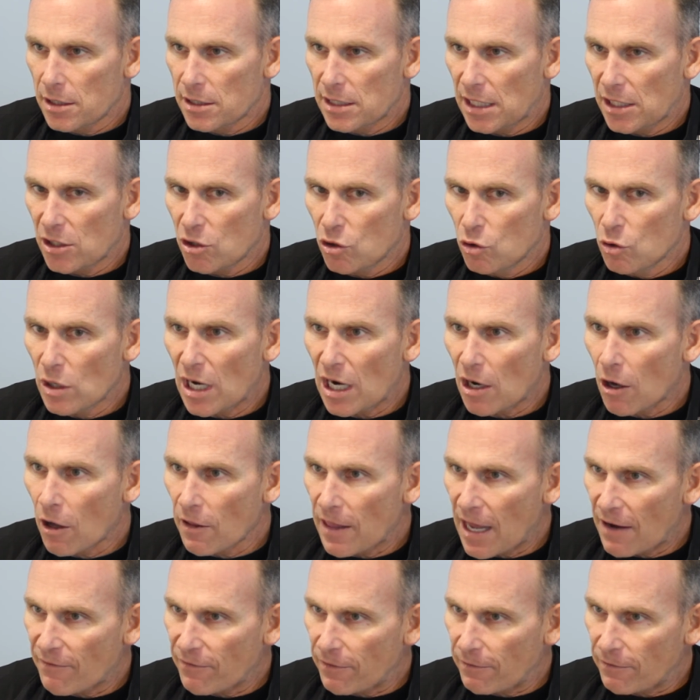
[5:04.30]
He's like, you got all
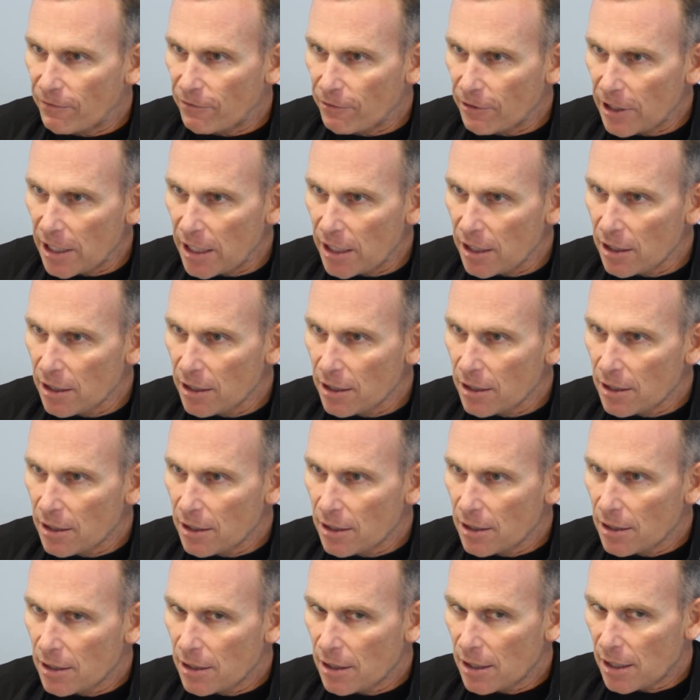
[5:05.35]
that for free?
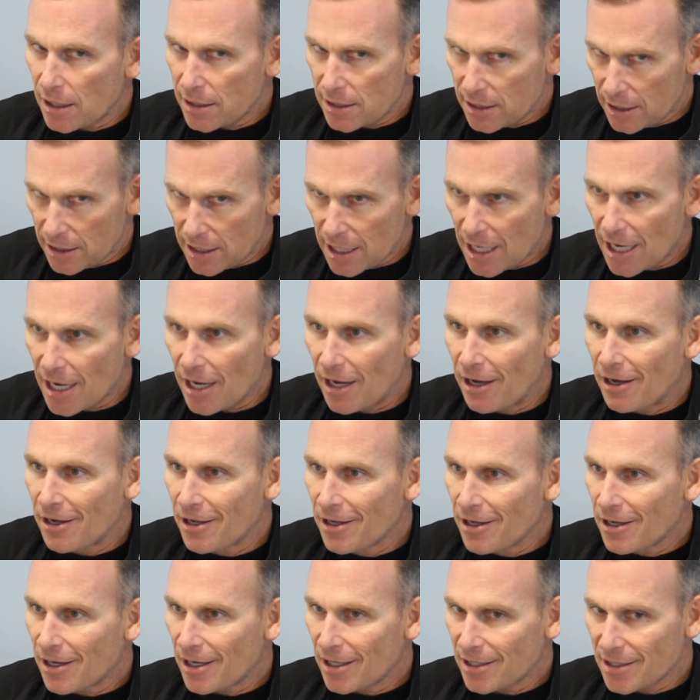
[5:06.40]
I said, yeah.
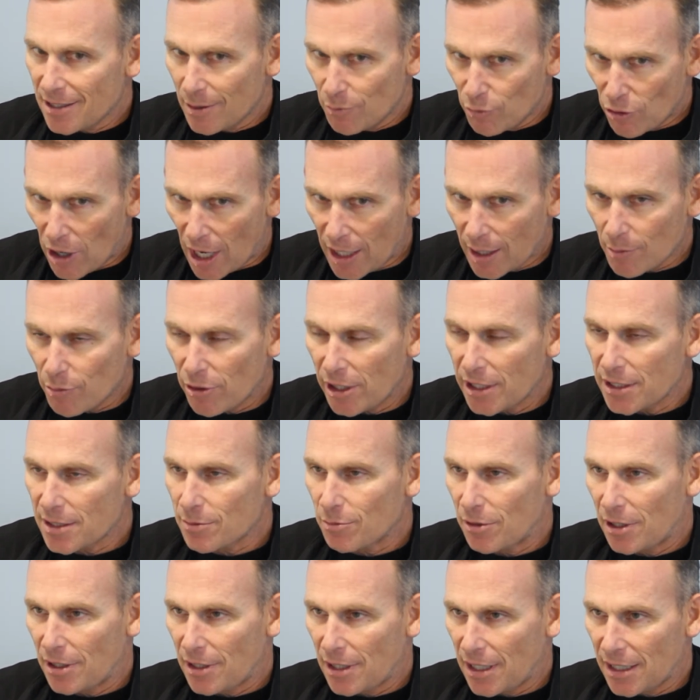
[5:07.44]
I said, product
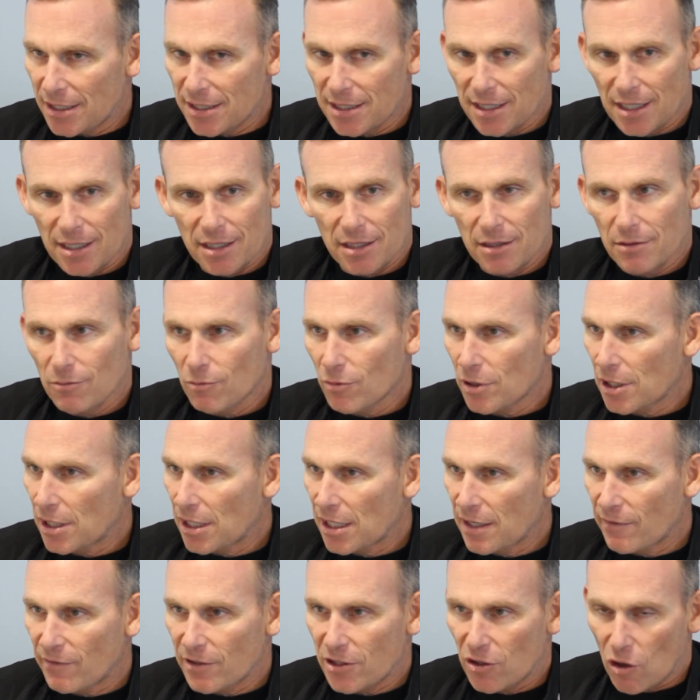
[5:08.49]
placement. I said, we're going to
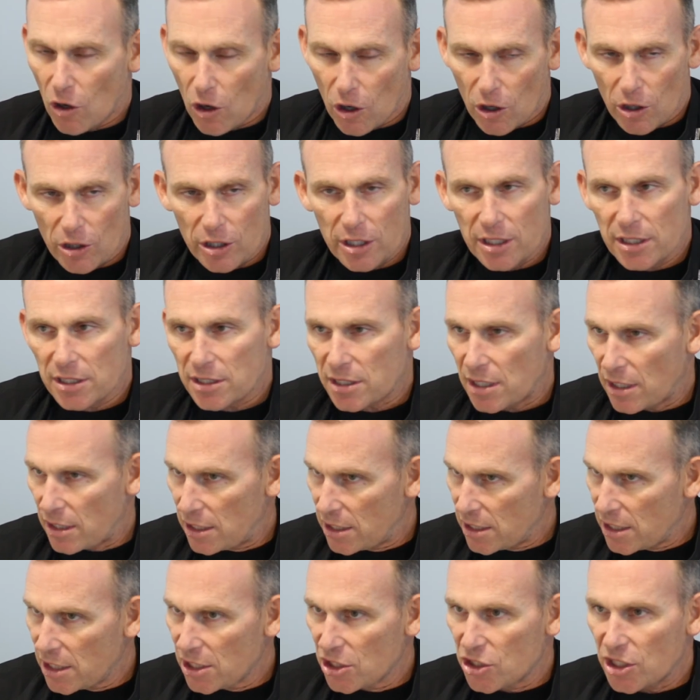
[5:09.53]
give it to the artists, to the
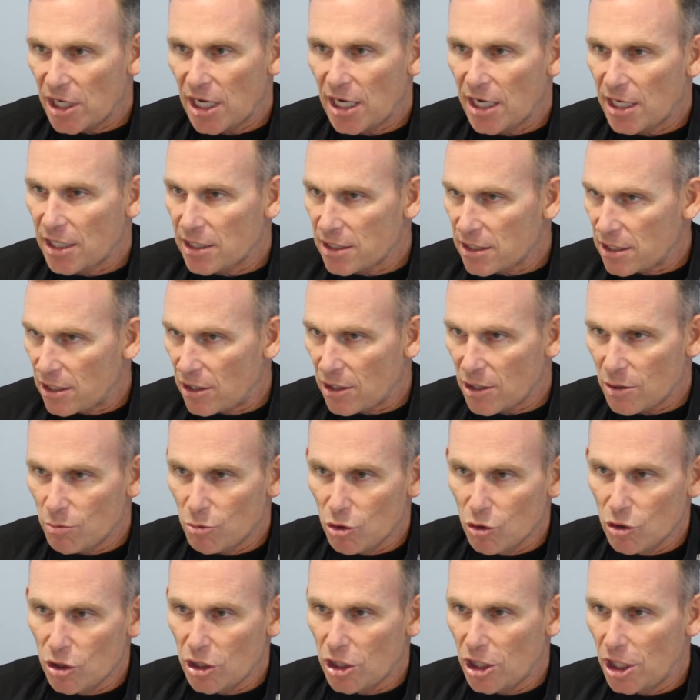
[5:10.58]
DJs, to the
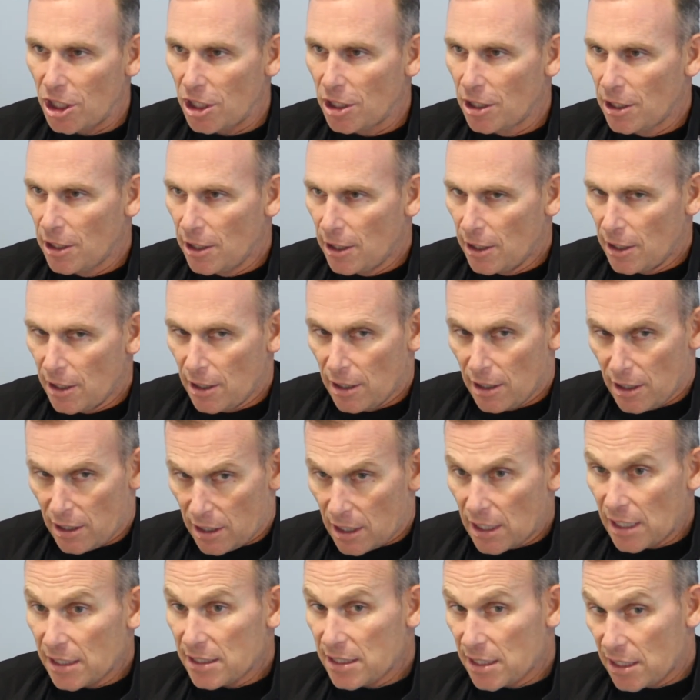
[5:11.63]
community.
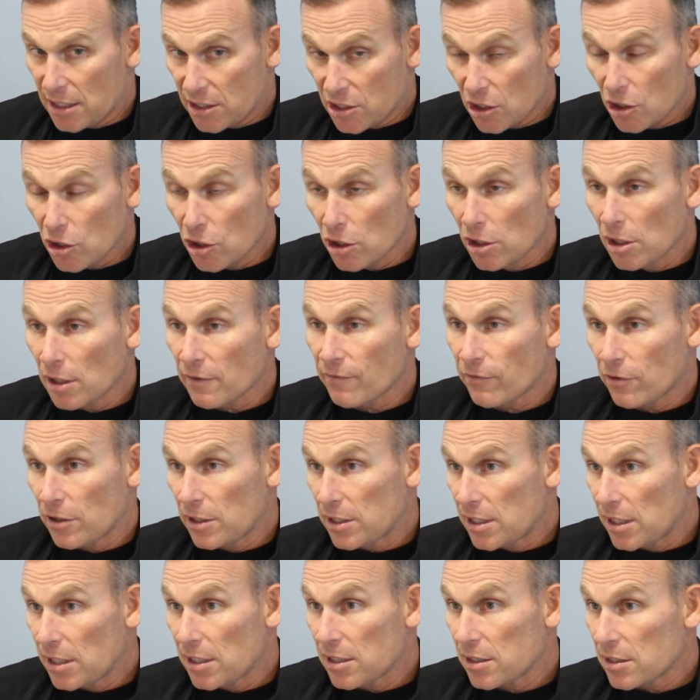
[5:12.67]
I said, it's a good look for
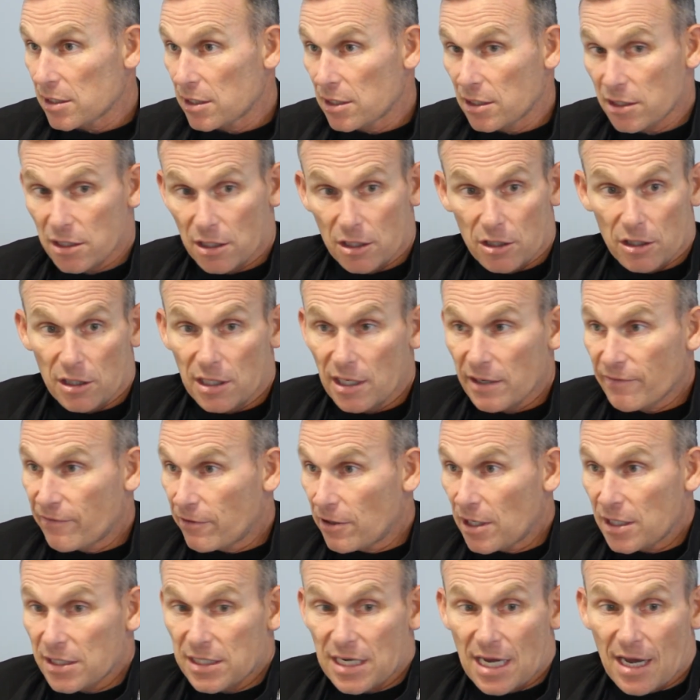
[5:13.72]
Adidas, and it's a good look
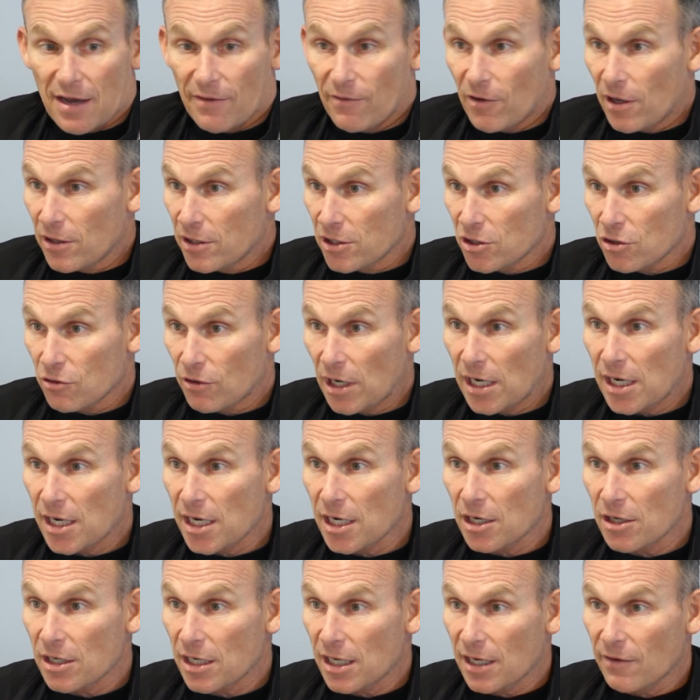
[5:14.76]
for us to have all this great
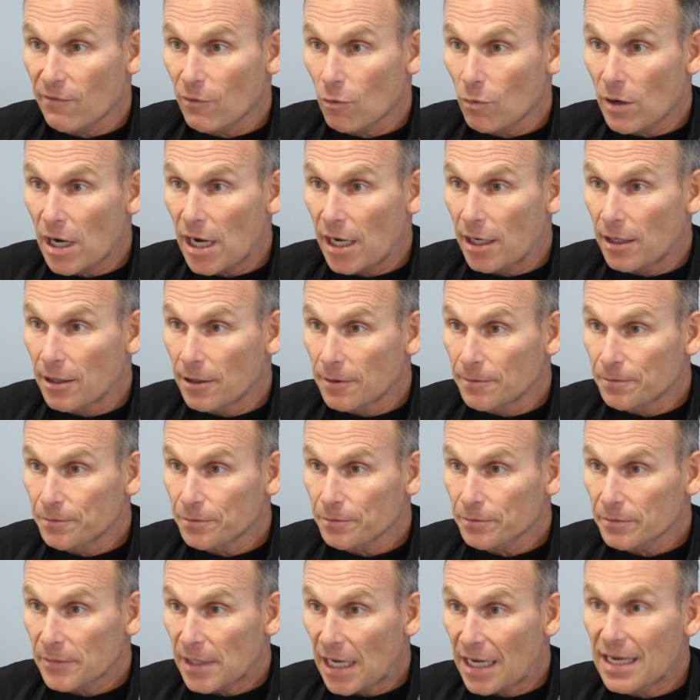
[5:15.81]
gear to give away
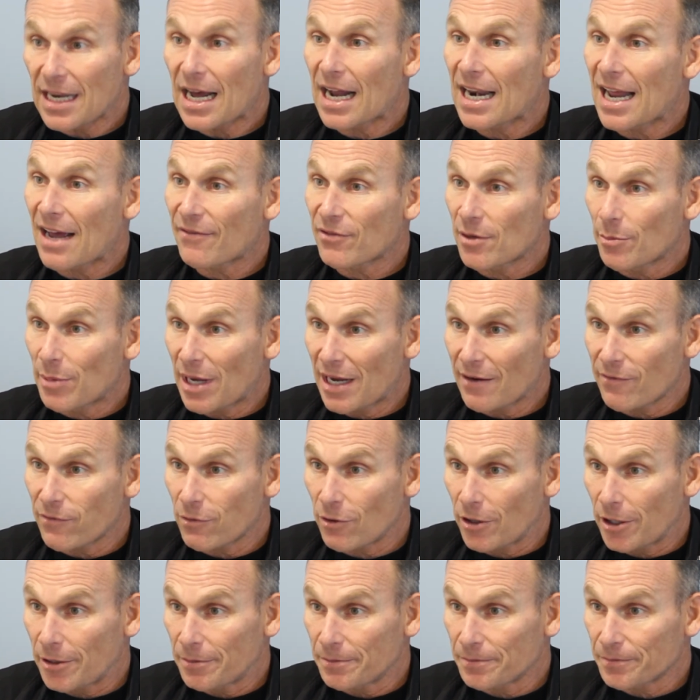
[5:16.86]
and not have to pay
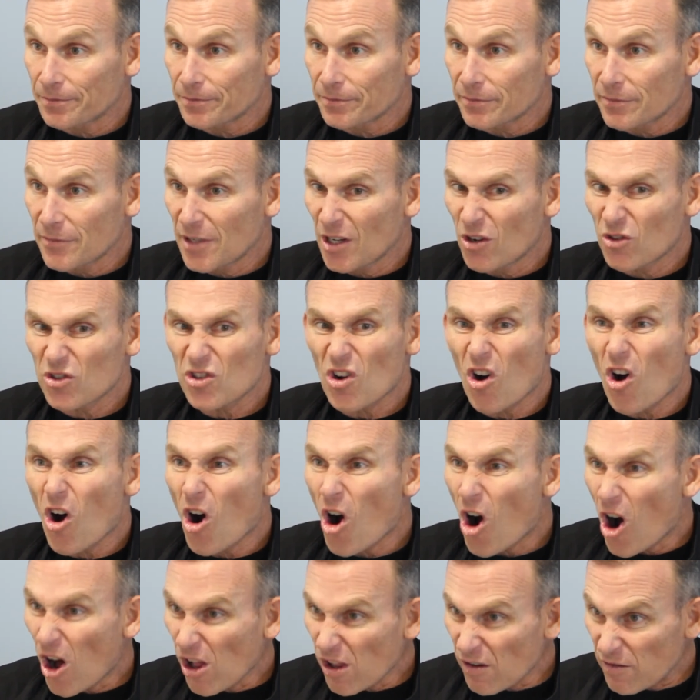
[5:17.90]
for it. He goes,
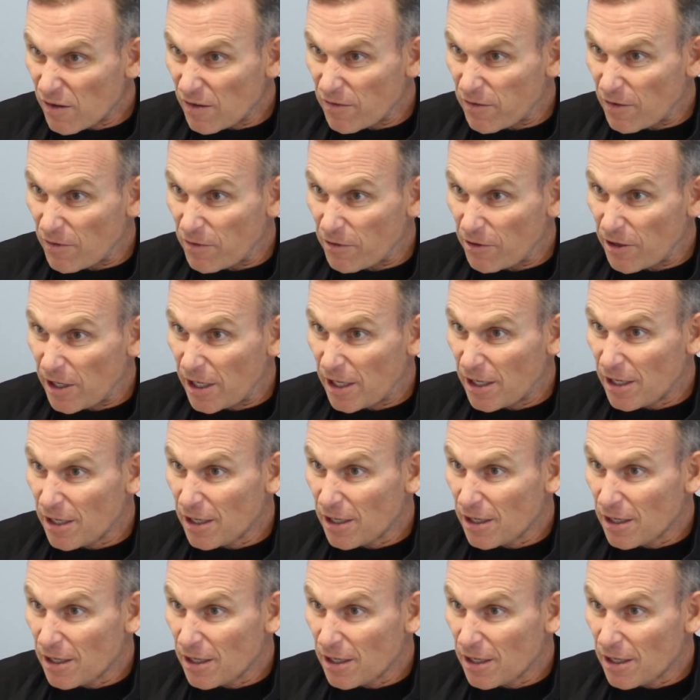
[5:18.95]
all of it for free.